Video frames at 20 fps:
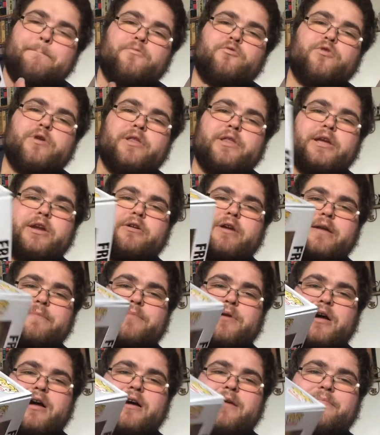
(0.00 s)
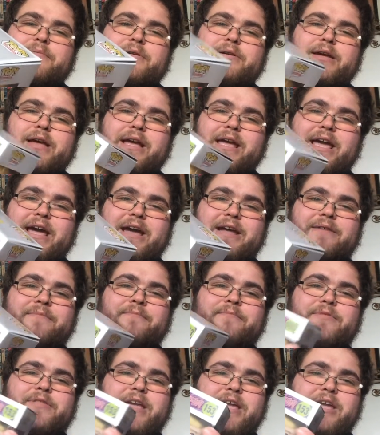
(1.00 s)
Really great pop. Again,
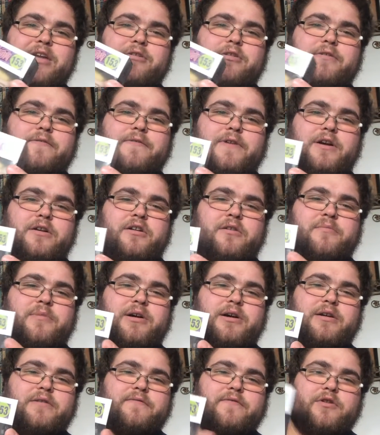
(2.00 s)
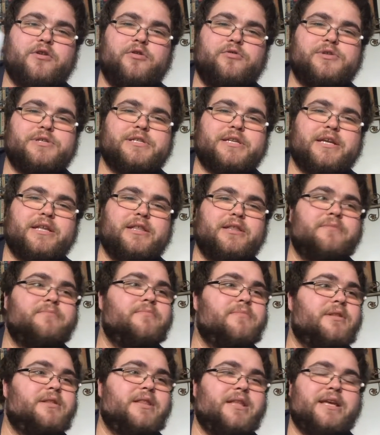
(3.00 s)
thank you to Funkemon for hosting
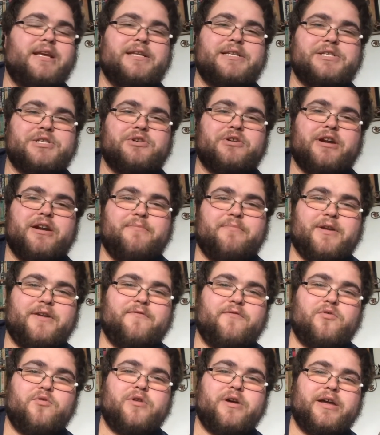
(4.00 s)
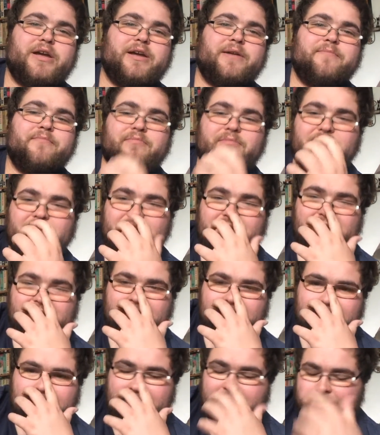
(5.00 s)
the Instagram giveaway.
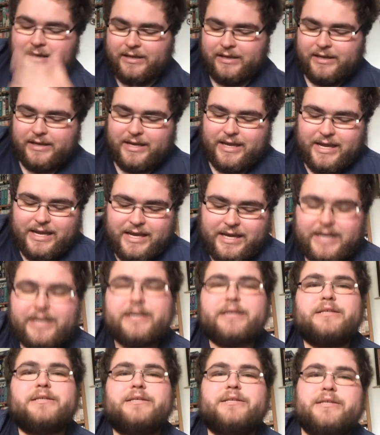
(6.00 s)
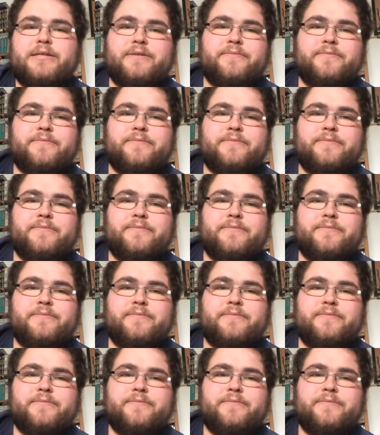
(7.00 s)
And,